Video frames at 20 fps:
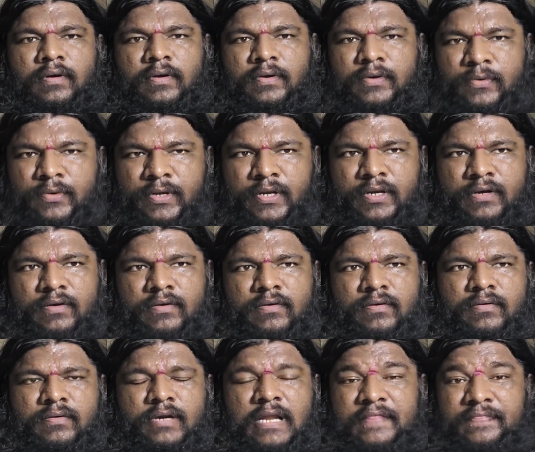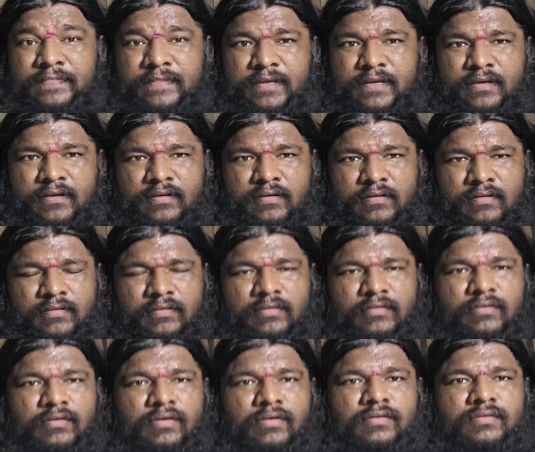Do you know nothing
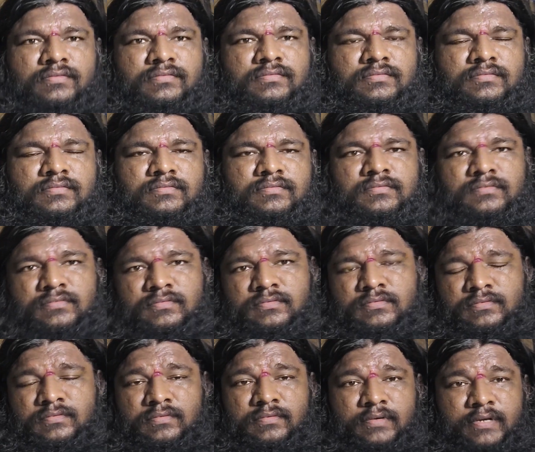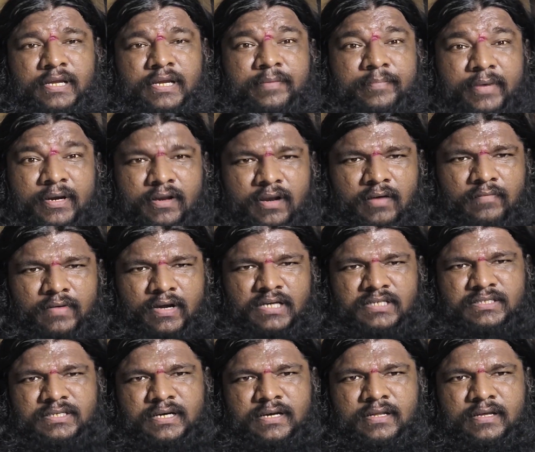grows in middle of
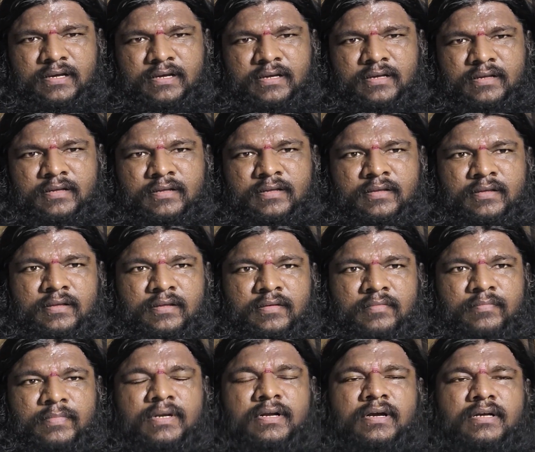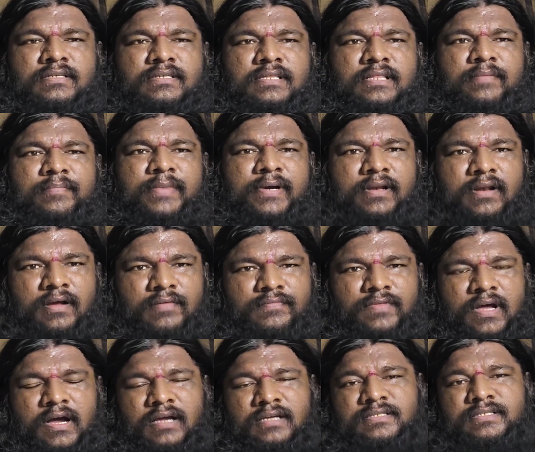Australia? Because in the middle of
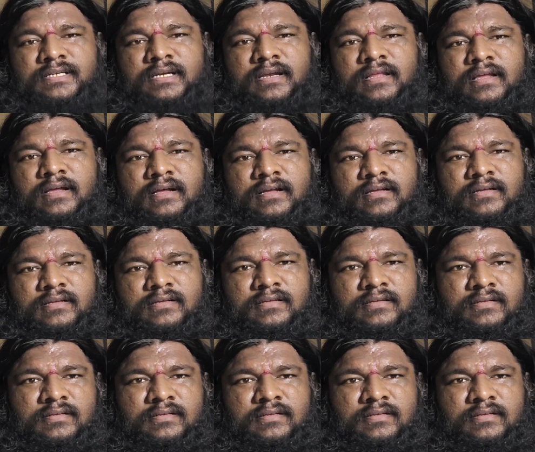the Australia,